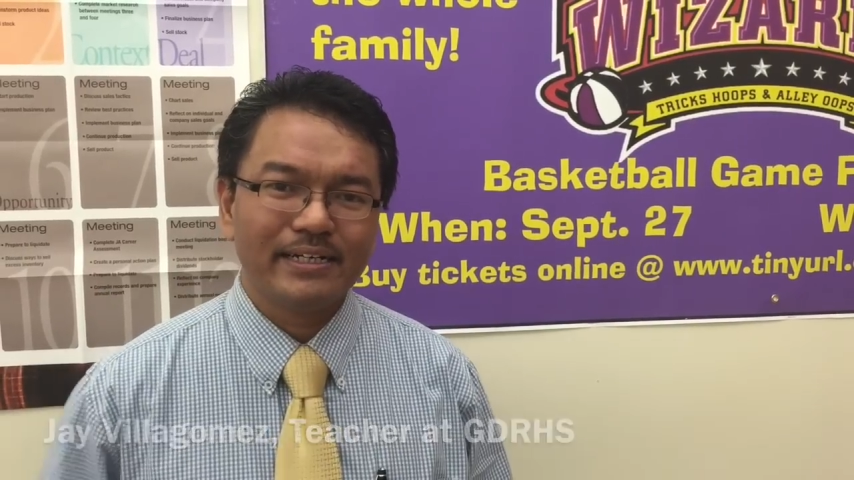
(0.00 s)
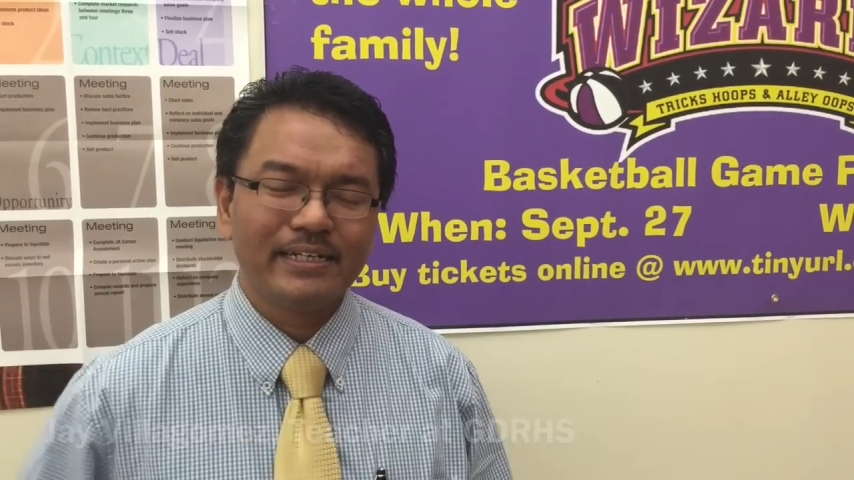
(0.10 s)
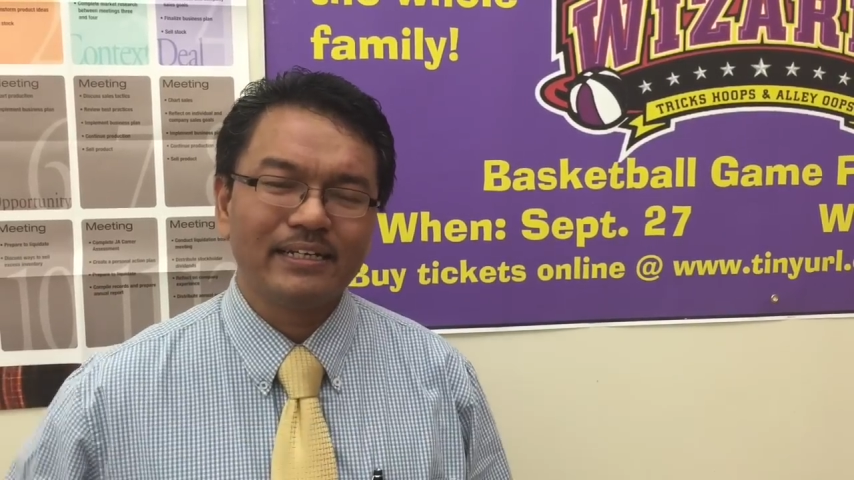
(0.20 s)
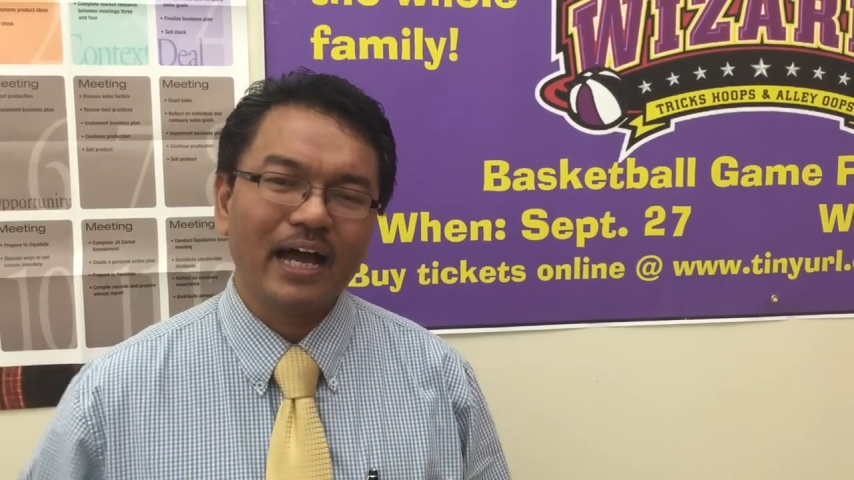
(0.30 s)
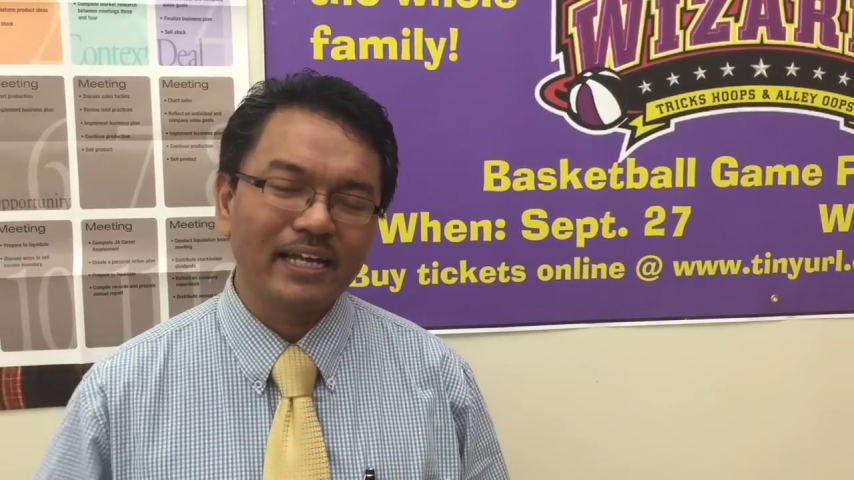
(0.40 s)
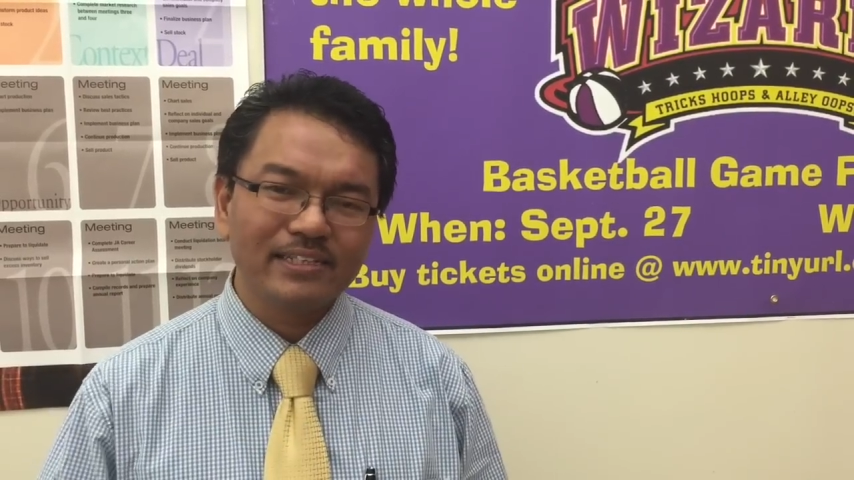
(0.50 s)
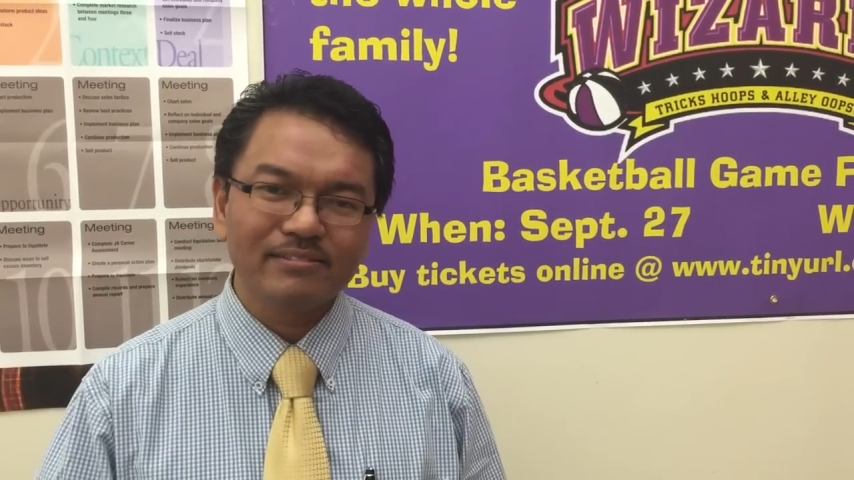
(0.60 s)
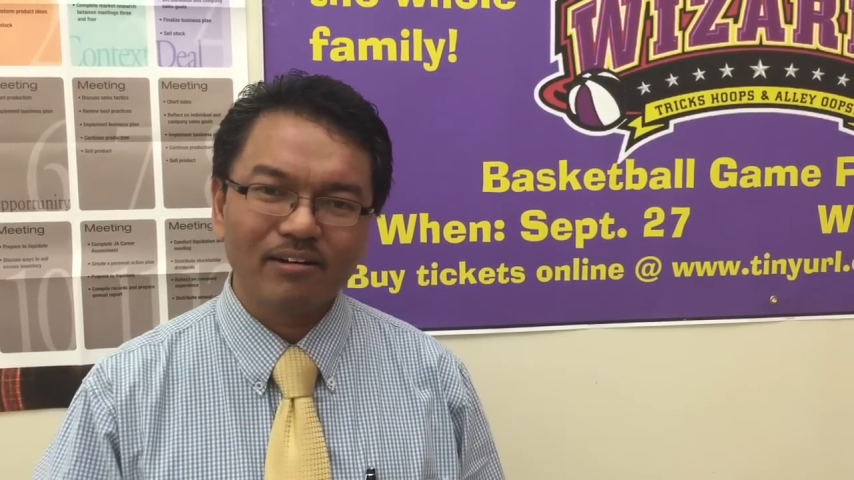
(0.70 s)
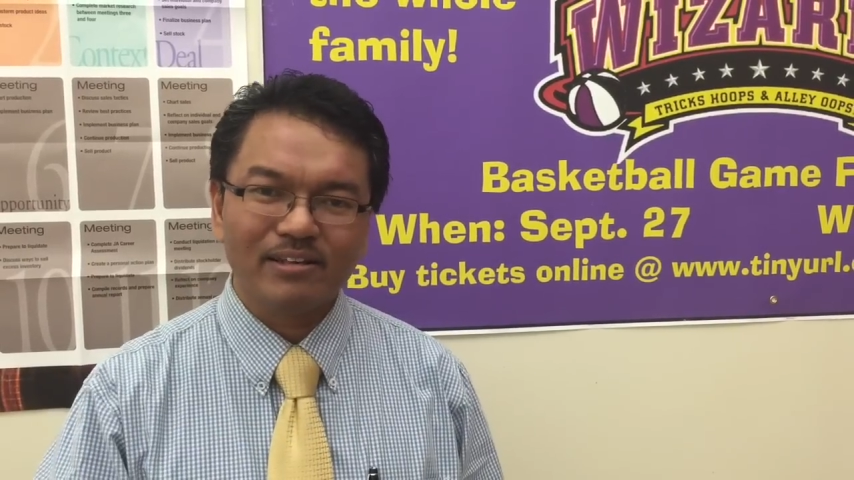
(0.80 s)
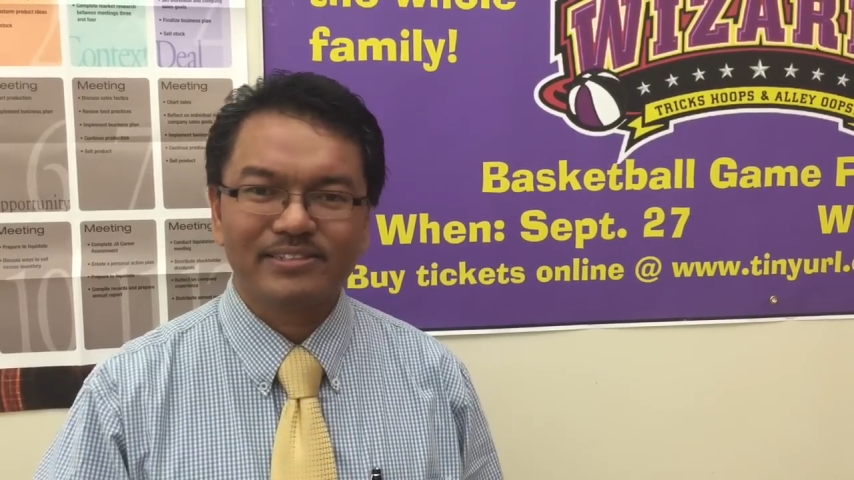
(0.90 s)
in an
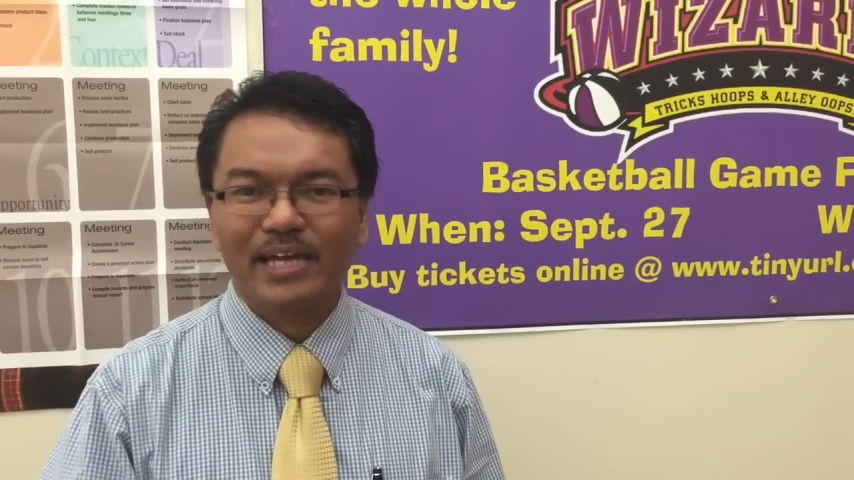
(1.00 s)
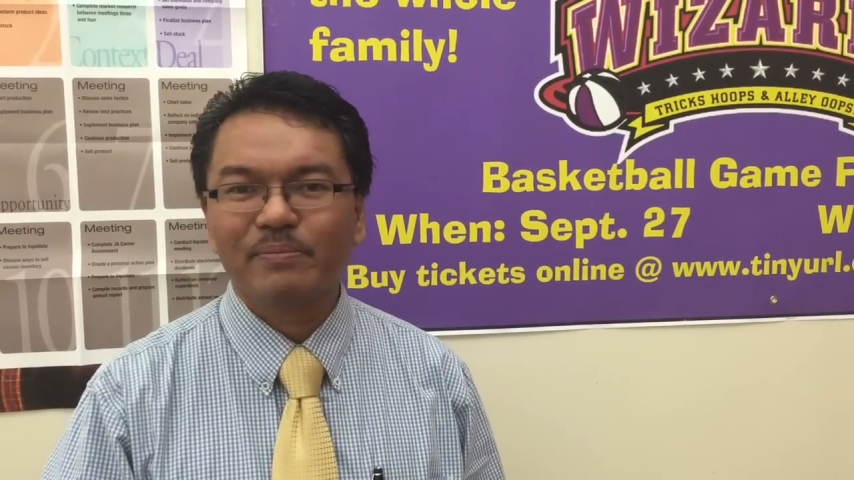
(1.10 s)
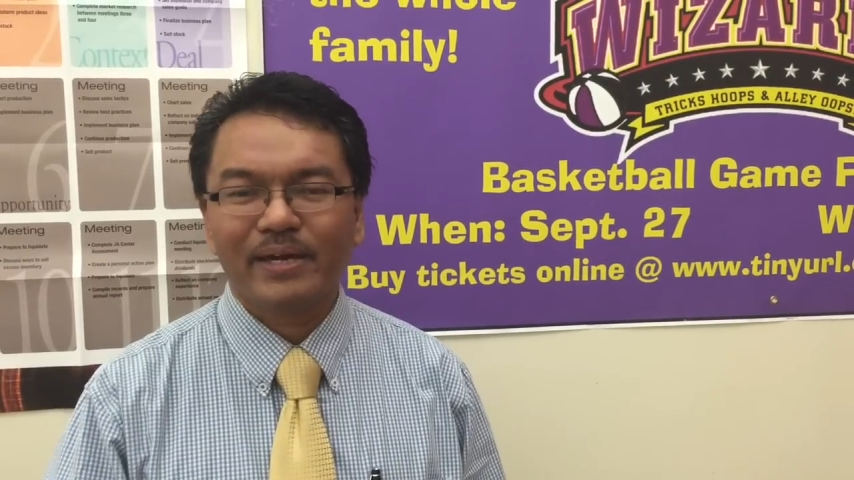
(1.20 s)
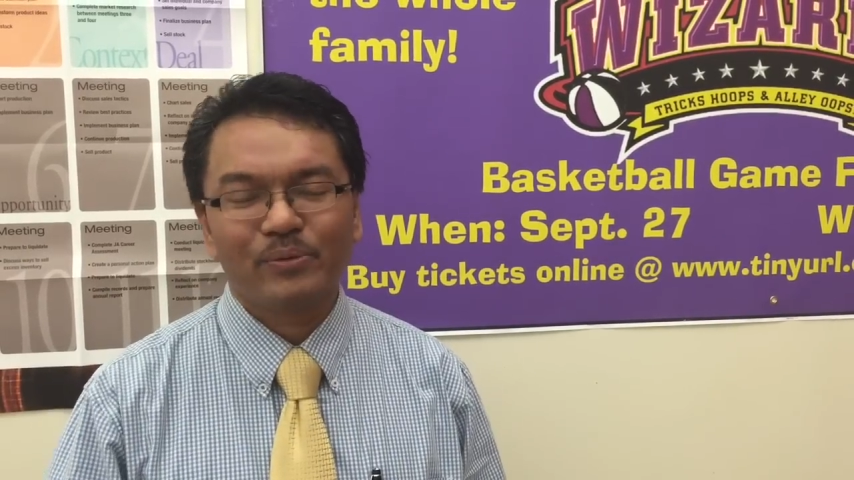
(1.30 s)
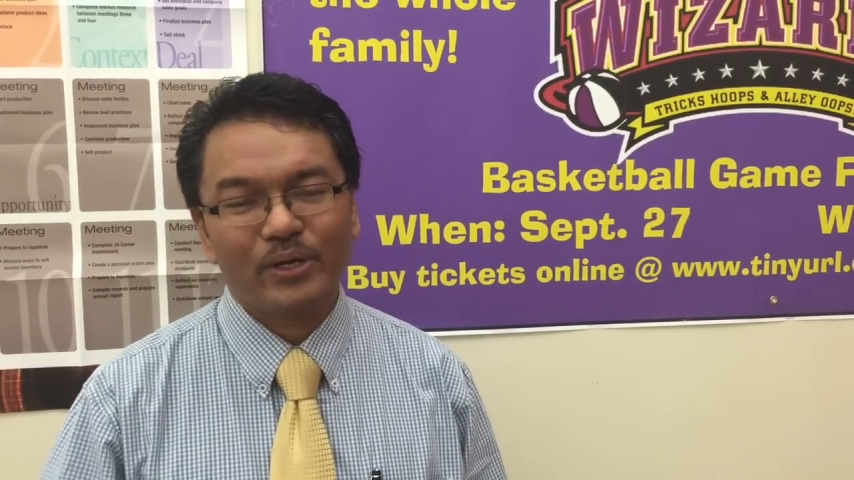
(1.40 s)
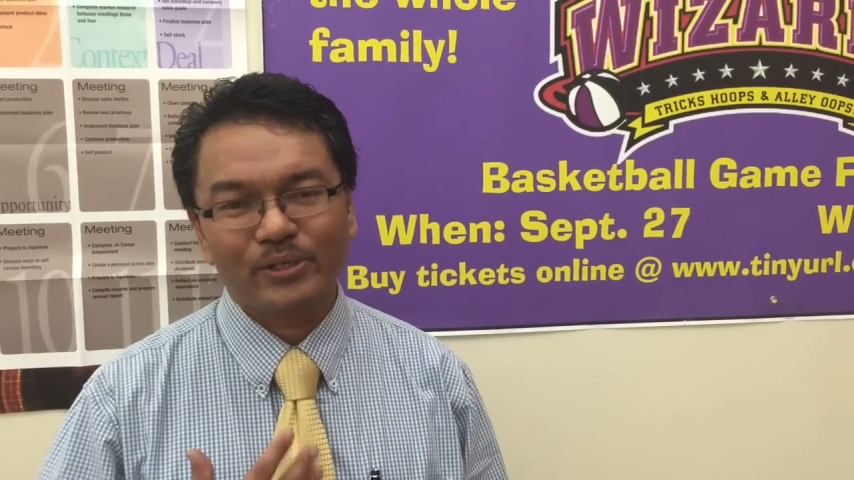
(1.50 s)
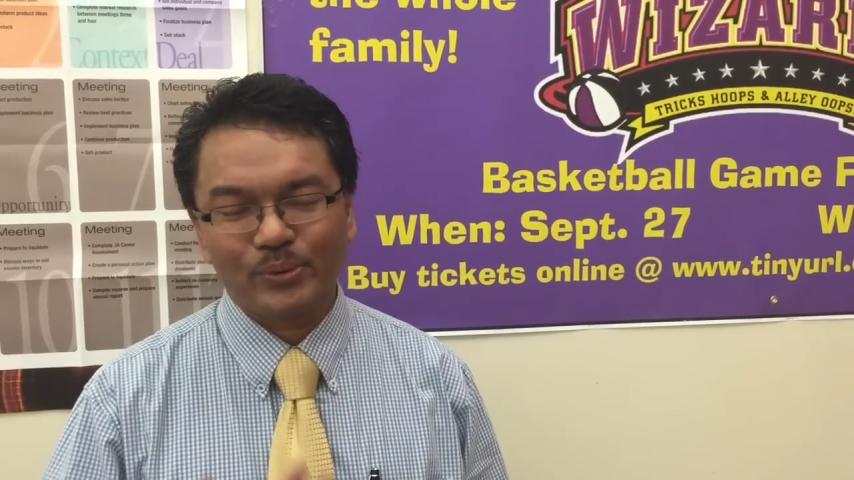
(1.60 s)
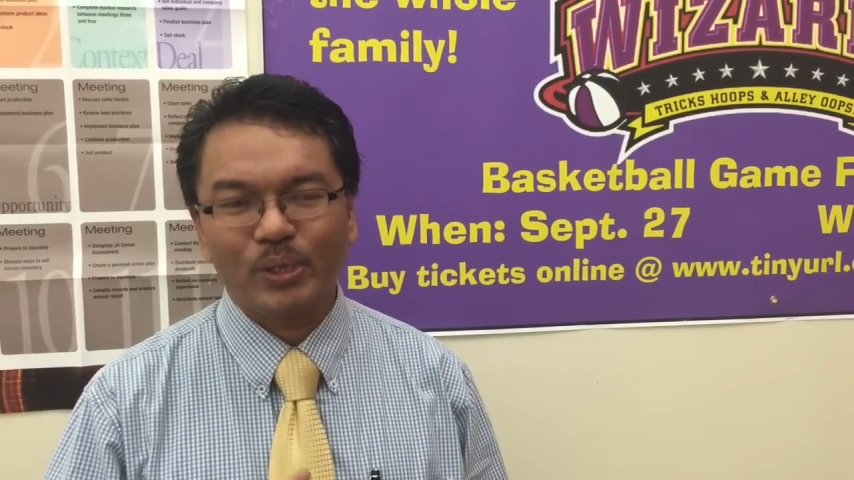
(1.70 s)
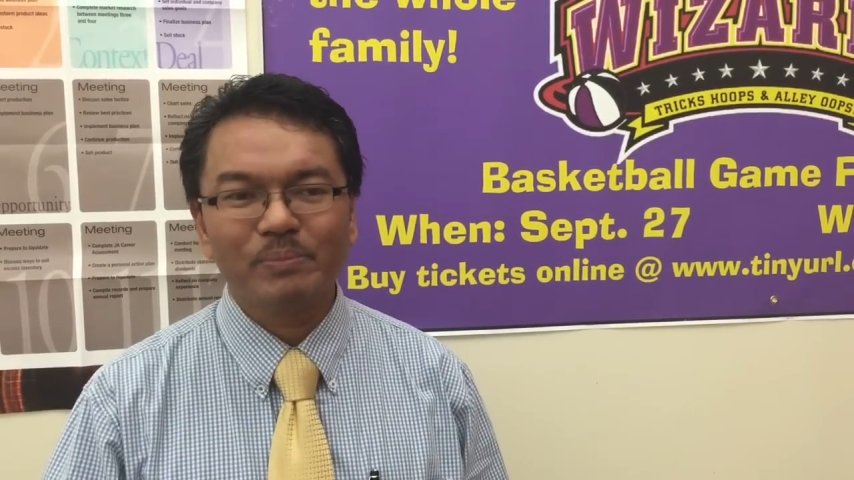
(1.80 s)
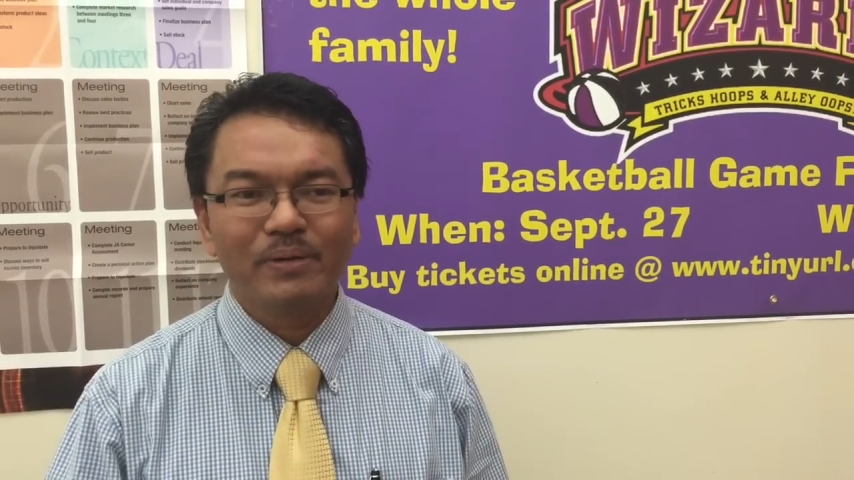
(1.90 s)
island called Saipan where I
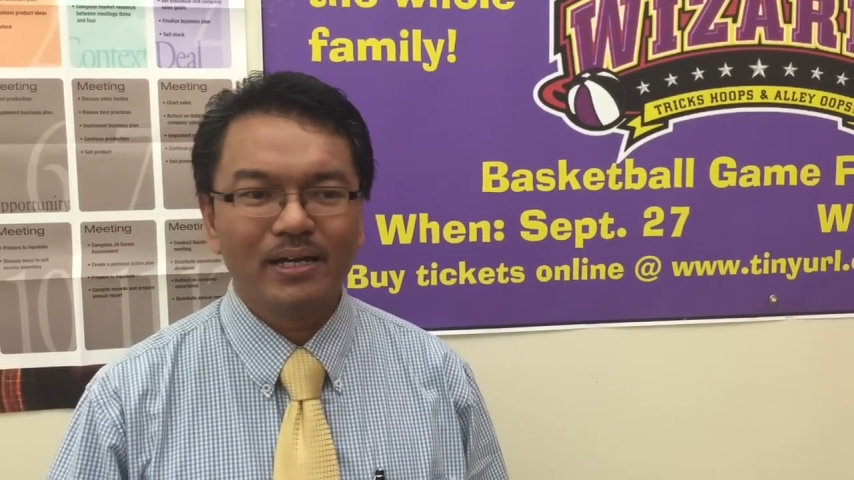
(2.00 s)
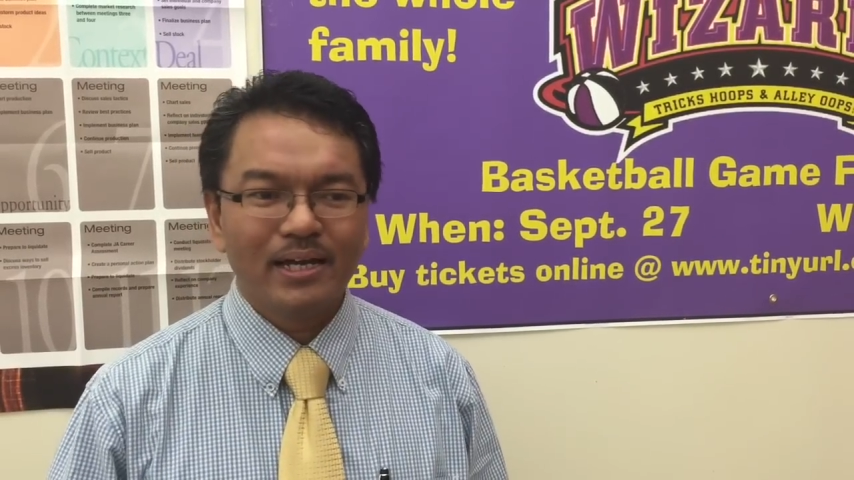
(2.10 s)
grew up.